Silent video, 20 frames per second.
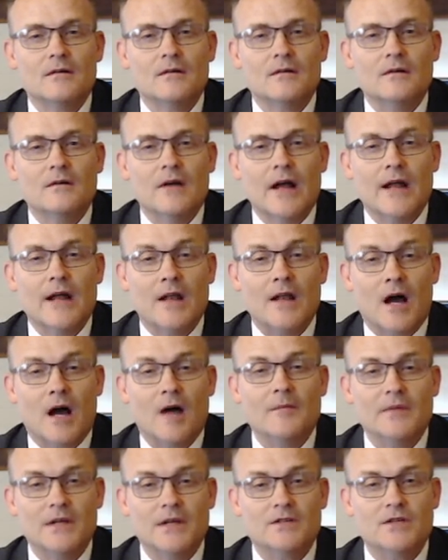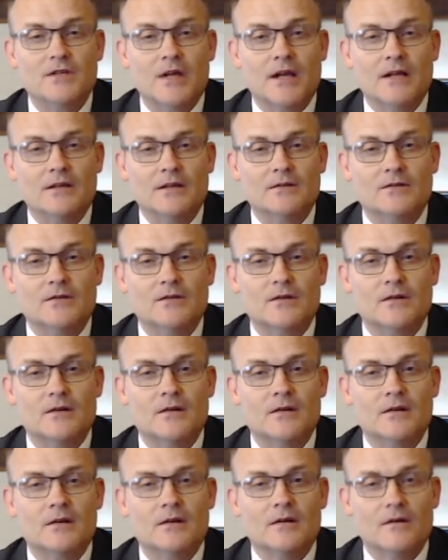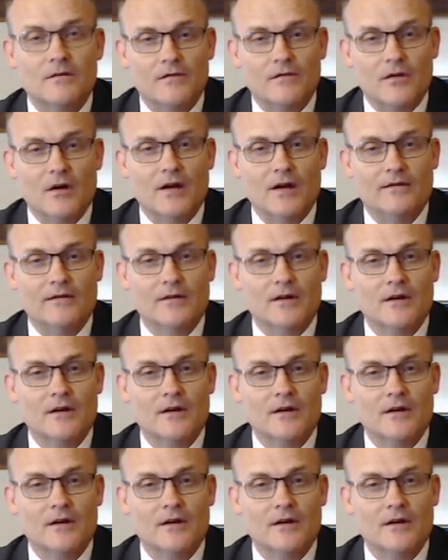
and not be changed forever.